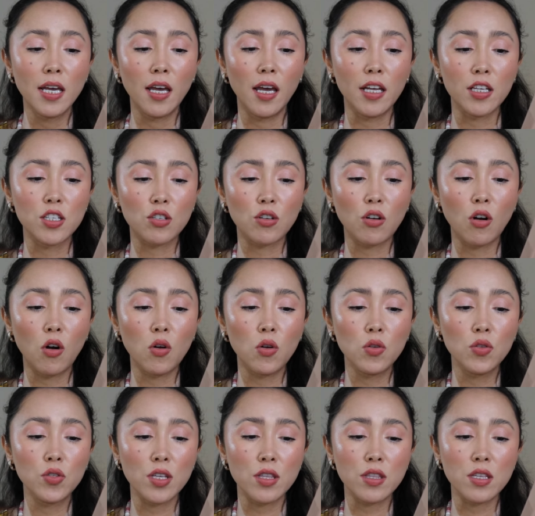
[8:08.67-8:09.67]
It's
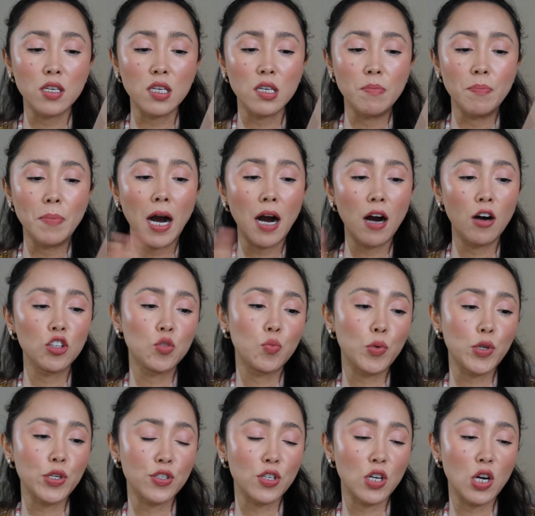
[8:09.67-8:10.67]
called the Pout
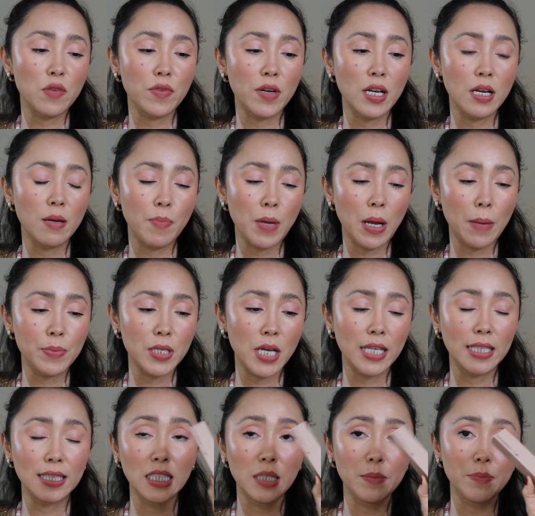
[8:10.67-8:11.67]
Preserve
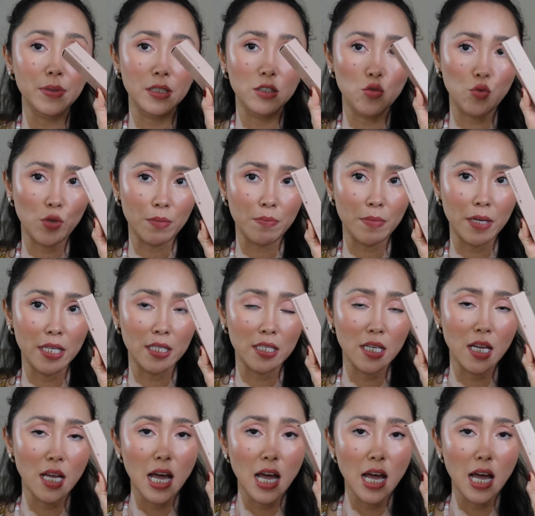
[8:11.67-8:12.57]
Peptide Lip Treatment.